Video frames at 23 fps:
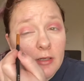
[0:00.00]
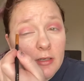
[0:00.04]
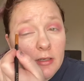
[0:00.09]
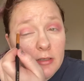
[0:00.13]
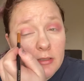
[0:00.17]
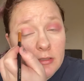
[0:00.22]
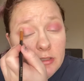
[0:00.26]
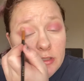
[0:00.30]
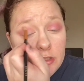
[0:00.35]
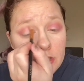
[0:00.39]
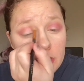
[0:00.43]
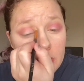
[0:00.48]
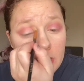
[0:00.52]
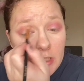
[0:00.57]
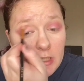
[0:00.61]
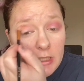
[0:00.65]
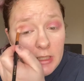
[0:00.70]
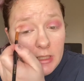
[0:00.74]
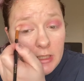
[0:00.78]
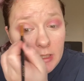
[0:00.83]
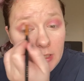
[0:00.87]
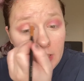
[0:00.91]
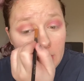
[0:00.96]

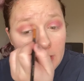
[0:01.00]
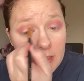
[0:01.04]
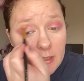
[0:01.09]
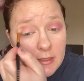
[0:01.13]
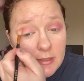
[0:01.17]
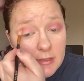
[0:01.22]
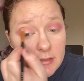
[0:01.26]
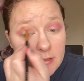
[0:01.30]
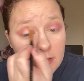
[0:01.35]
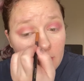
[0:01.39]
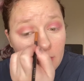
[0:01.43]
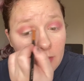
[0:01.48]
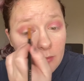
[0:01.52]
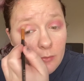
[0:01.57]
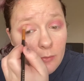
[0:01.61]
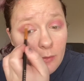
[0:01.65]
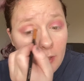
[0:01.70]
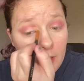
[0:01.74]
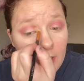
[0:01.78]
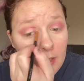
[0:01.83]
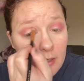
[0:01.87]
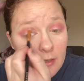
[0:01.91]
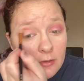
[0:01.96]
She is a
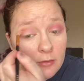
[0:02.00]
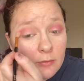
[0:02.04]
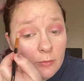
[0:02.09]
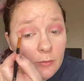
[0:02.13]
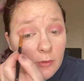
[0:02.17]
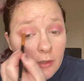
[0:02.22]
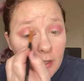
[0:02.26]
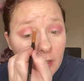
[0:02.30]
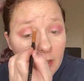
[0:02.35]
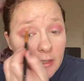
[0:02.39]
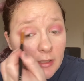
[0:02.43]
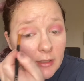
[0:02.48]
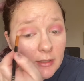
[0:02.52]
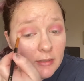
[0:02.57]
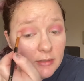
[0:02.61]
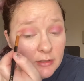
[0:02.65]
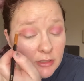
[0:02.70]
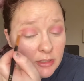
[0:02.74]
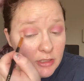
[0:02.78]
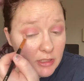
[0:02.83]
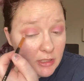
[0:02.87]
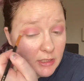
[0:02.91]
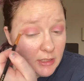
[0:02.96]
wild one.
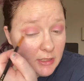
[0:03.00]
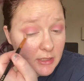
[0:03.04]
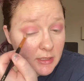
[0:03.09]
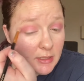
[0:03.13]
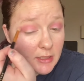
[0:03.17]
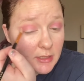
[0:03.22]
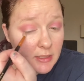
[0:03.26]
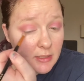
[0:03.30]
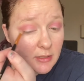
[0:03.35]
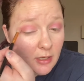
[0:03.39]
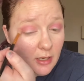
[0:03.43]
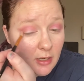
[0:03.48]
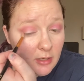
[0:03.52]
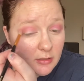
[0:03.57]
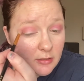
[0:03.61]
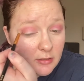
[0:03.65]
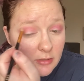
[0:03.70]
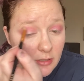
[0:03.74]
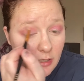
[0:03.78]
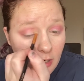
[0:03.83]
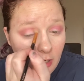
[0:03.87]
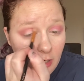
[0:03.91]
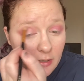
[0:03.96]
She does not
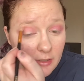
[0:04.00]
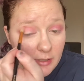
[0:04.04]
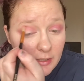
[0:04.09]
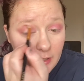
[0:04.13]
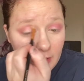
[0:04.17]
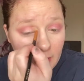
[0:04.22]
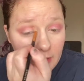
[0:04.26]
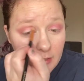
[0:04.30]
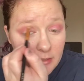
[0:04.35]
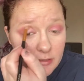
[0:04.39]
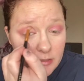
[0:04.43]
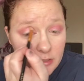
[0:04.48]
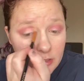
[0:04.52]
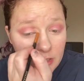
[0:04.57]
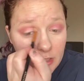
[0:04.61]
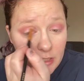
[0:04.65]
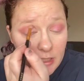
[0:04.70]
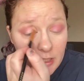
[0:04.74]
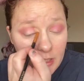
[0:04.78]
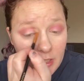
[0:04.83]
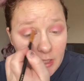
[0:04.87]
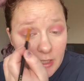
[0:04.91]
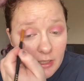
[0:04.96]
talk yet.
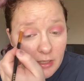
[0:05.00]
She